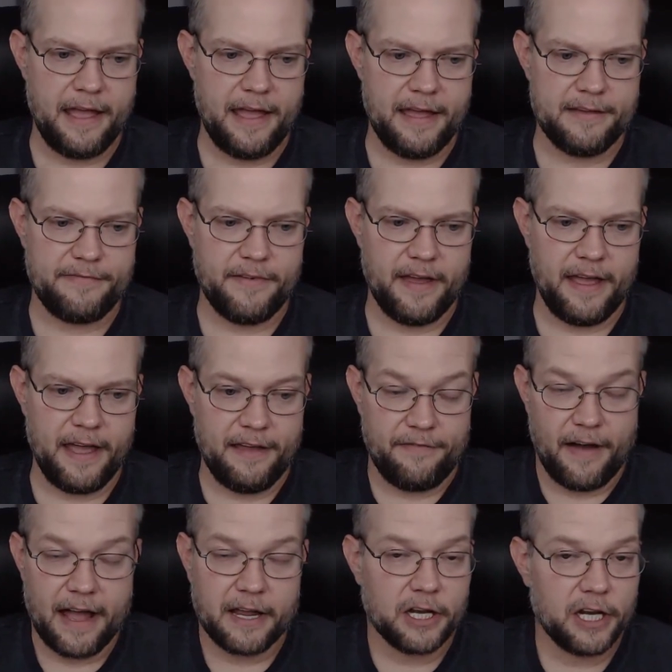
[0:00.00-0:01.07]
if
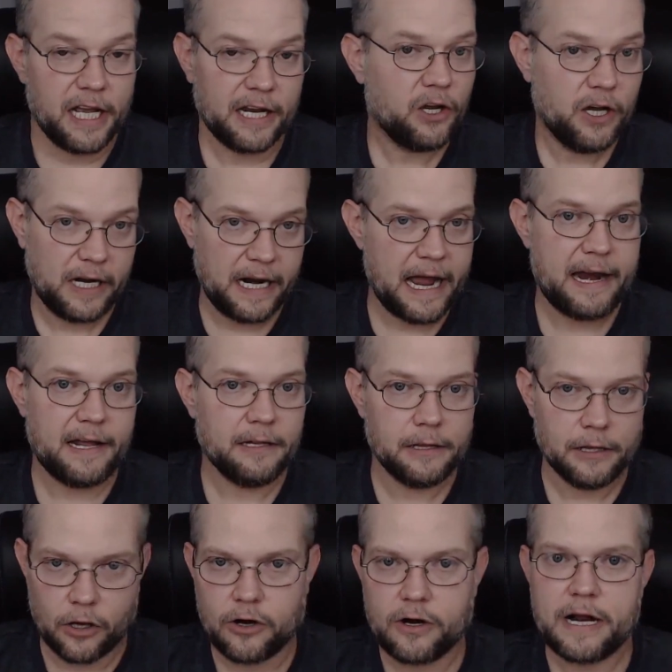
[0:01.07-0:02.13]
I could get good at it,
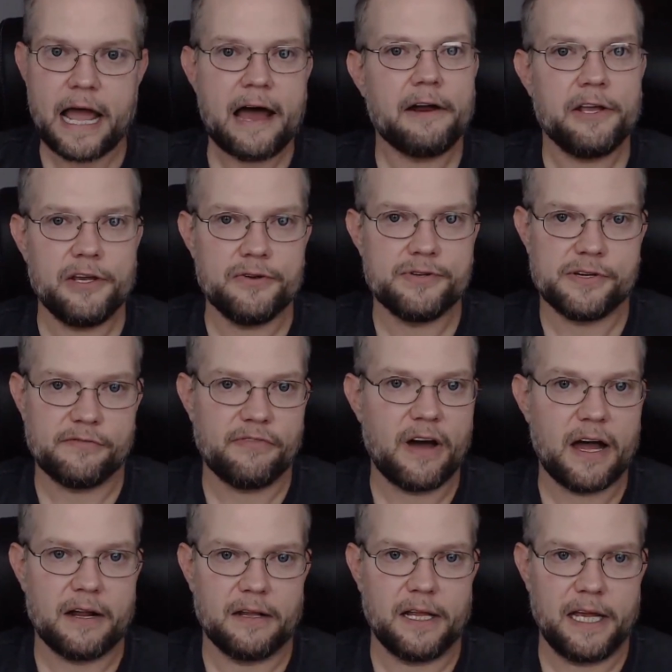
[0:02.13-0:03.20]
learn how to use it
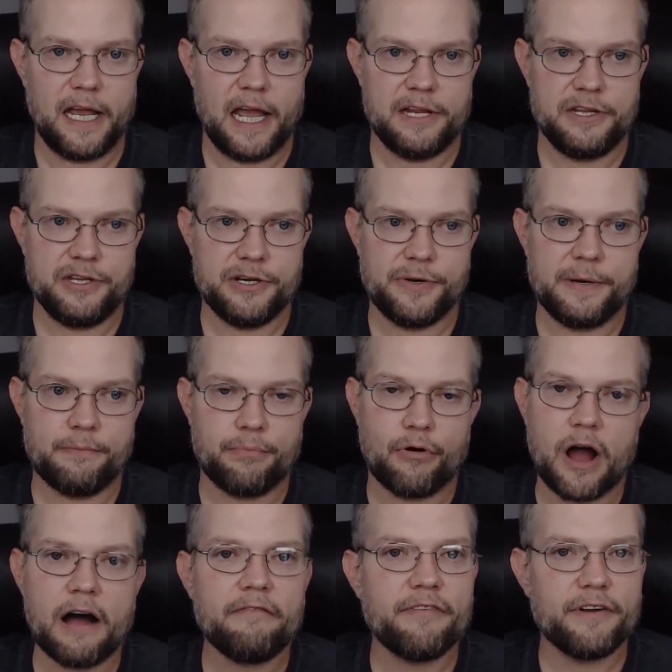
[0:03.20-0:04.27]
finally, and do it
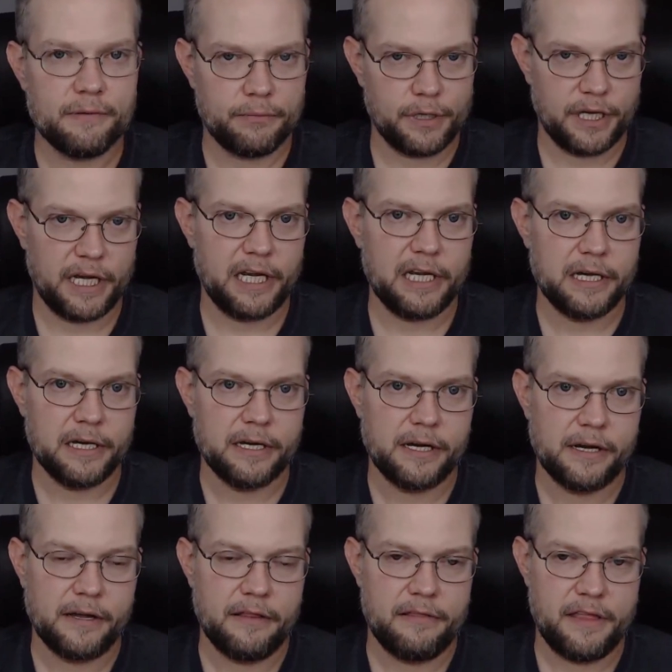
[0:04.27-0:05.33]
profitably,
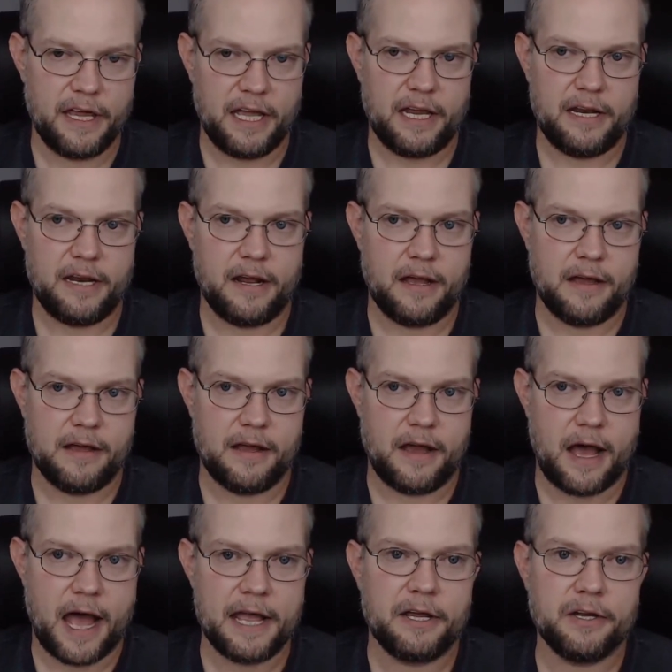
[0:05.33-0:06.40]
then
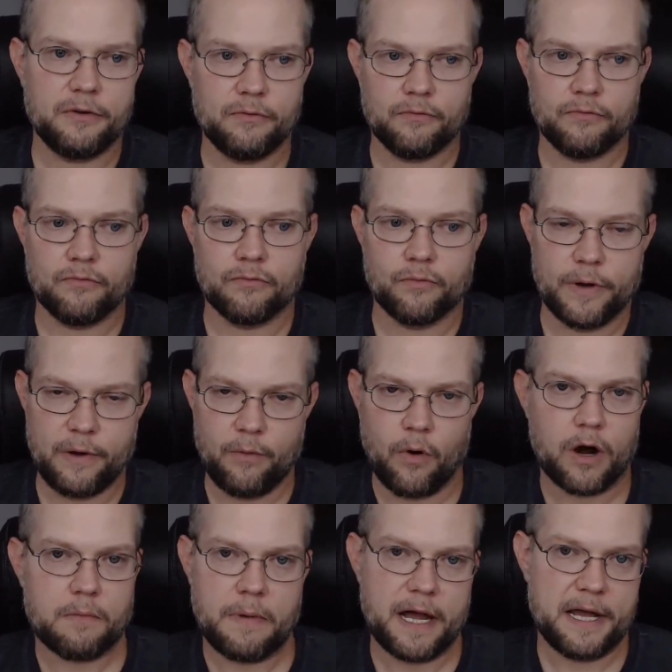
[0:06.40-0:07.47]
I could
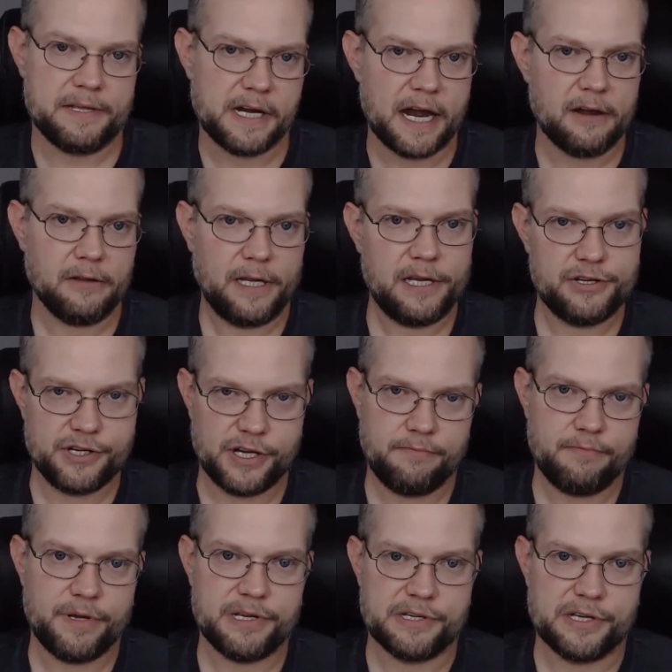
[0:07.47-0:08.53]
rework my entire lead
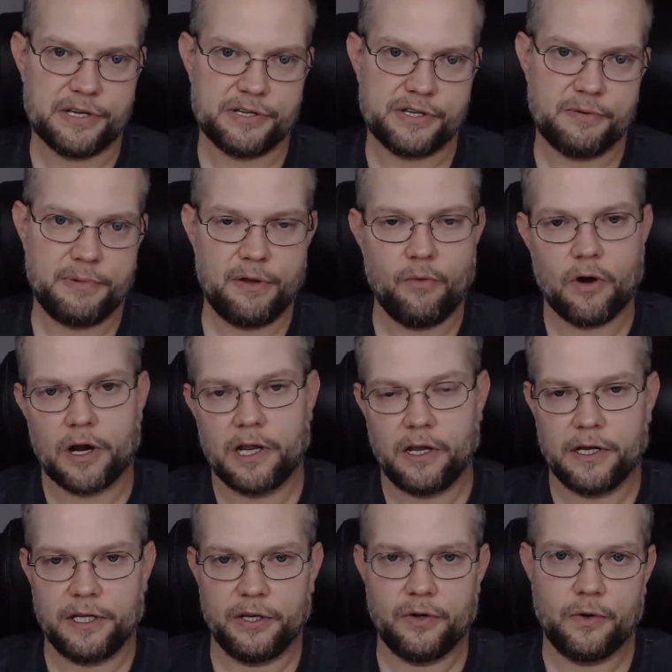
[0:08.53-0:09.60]
gen business to be working
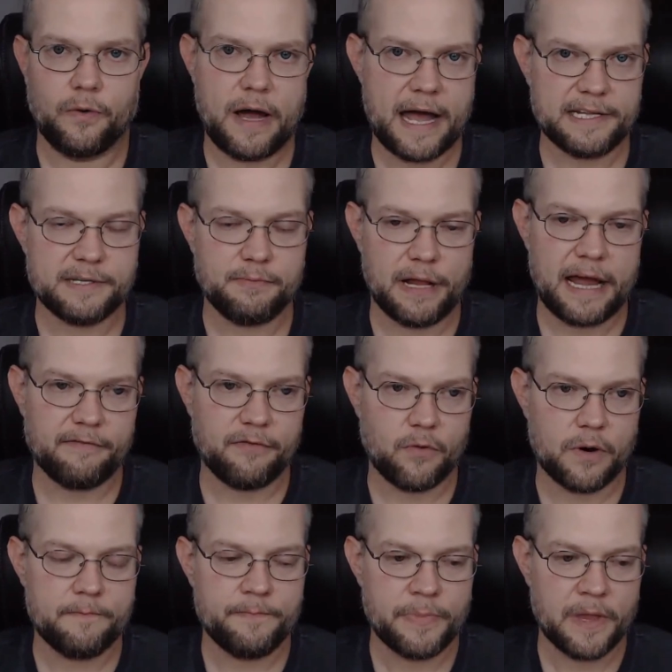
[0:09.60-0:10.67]
on the Google Ads
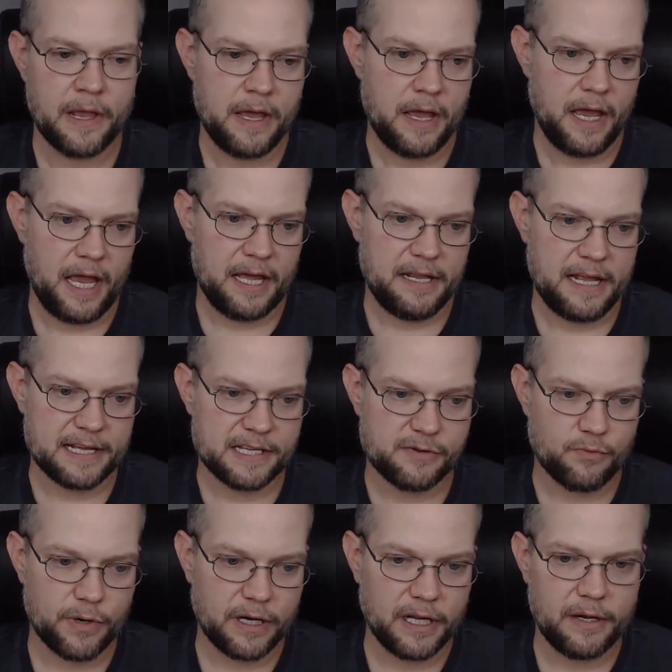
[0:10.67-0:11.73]
platform. And that's
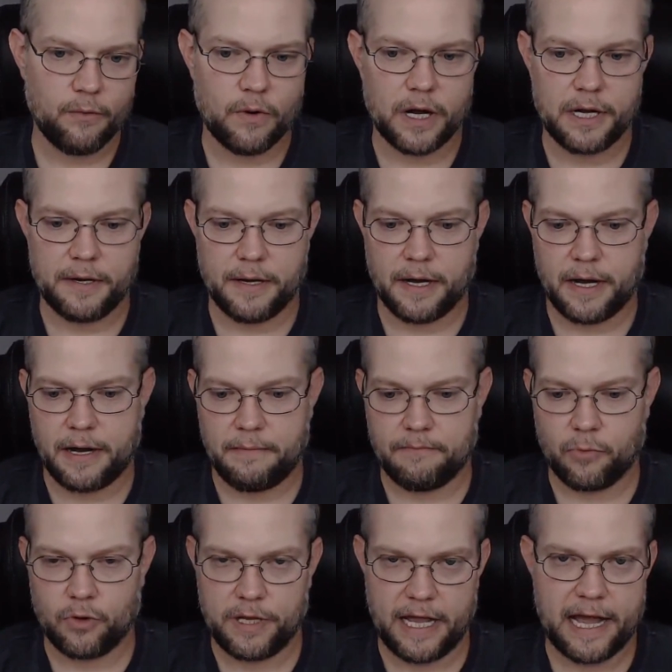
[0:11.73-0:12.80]
really what,
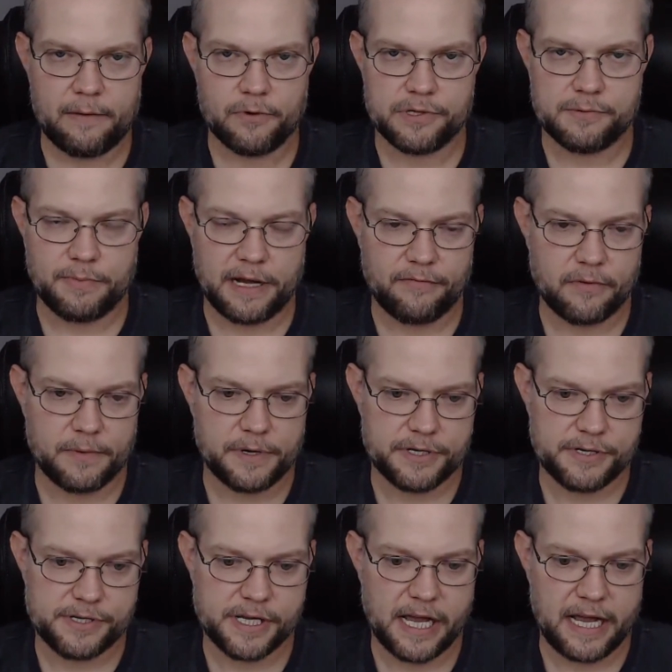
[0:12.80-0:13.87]
or the AdWords platform, I
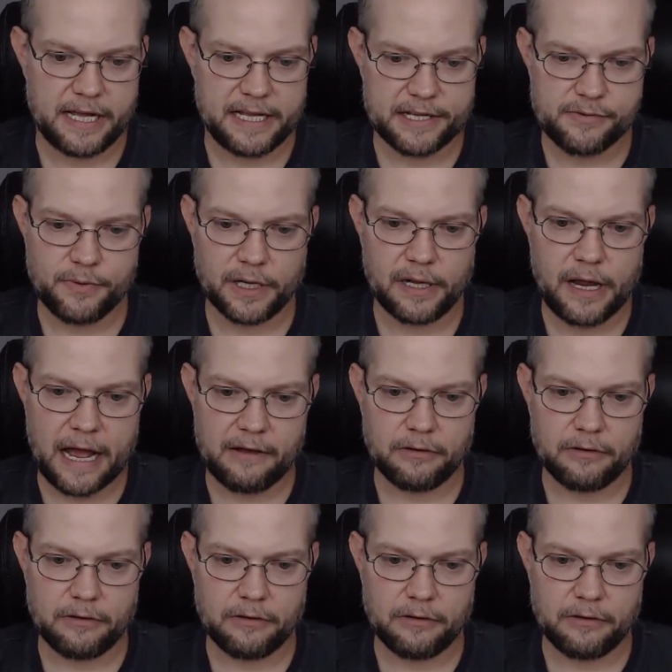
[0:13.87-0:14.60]
should say. And that's really how